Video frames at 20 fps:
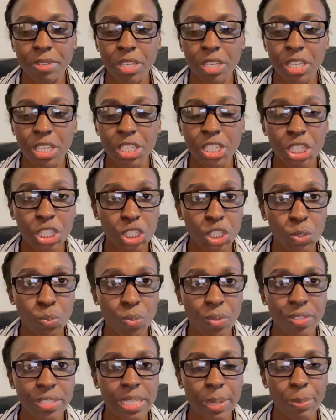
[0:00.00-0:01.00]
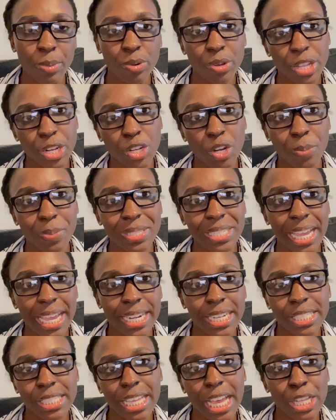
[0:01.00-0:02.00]
condition with seborrheic
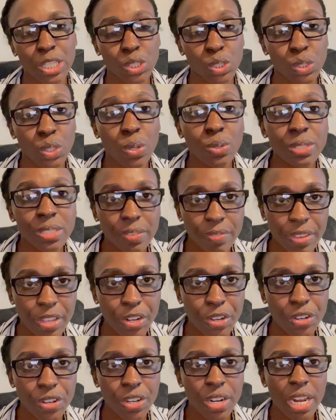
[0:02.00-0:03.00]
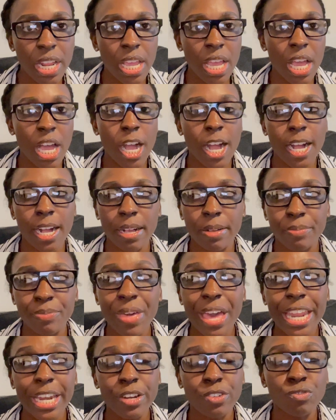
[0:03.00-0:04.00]
dermatitis got so severe
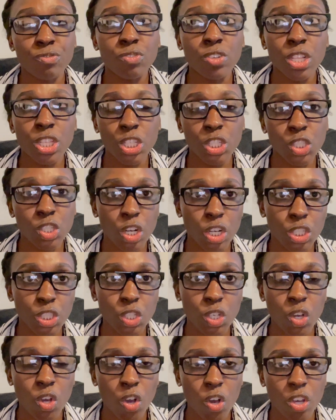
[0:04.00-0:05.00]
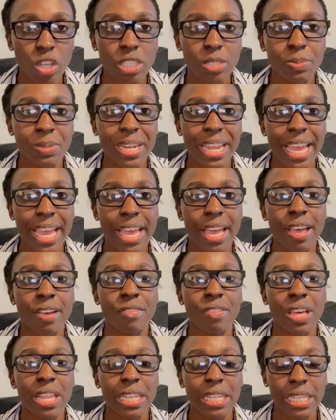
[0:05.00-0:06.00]
that it really started to cause me to have
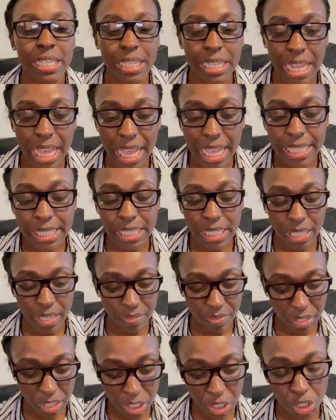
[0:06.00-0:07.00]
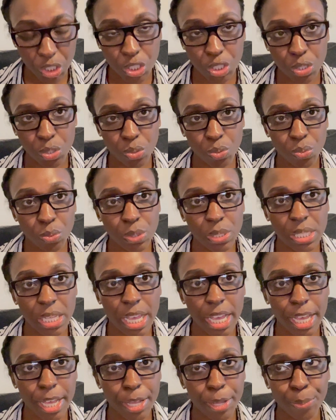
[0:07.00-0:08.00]
a lot of issues.
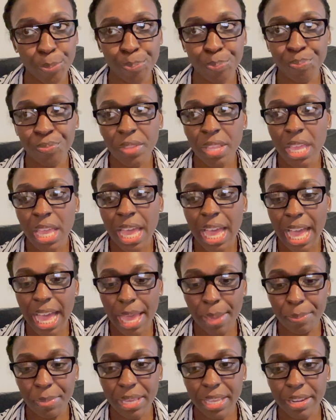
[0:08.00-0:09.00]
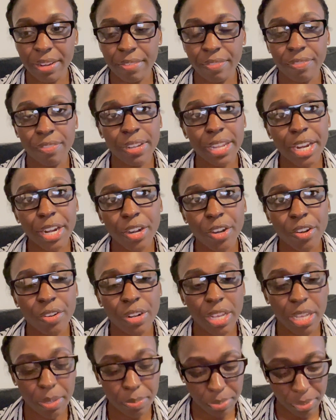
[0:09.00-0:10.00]
I mean, flare
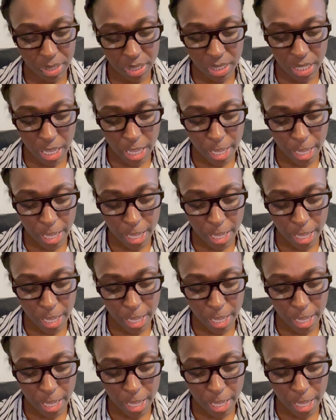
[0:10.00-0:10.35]
ups,